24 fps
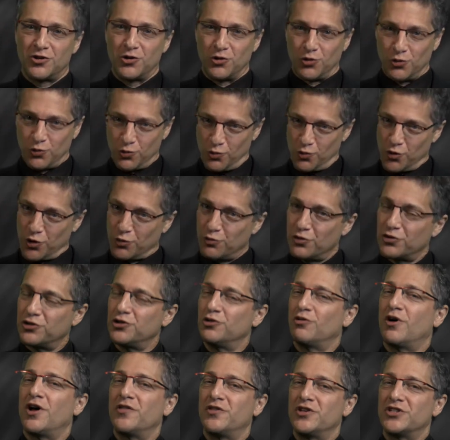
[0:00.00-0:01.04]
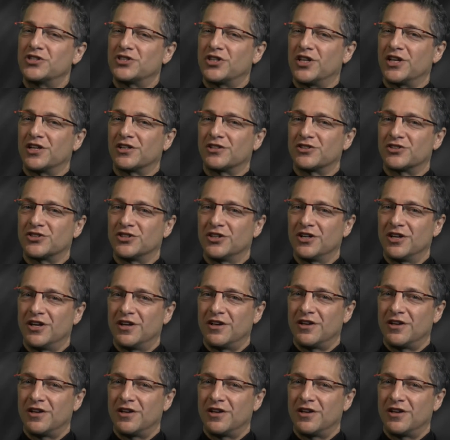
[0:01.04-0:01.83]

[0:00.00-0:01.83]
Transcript: to work with you on these things.